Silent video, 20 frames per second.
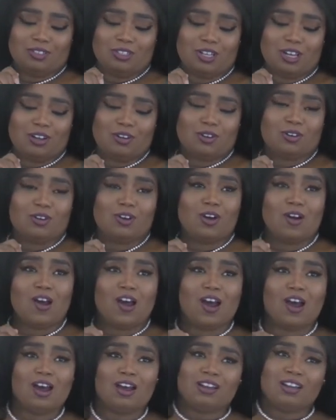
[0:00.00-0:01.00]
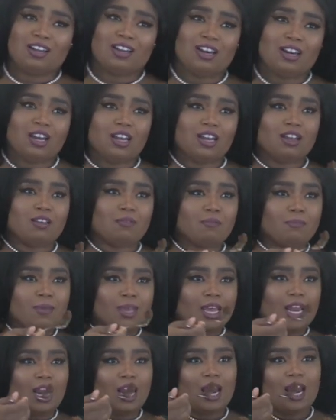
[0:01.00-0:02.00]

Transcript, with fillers: Young girl, leave me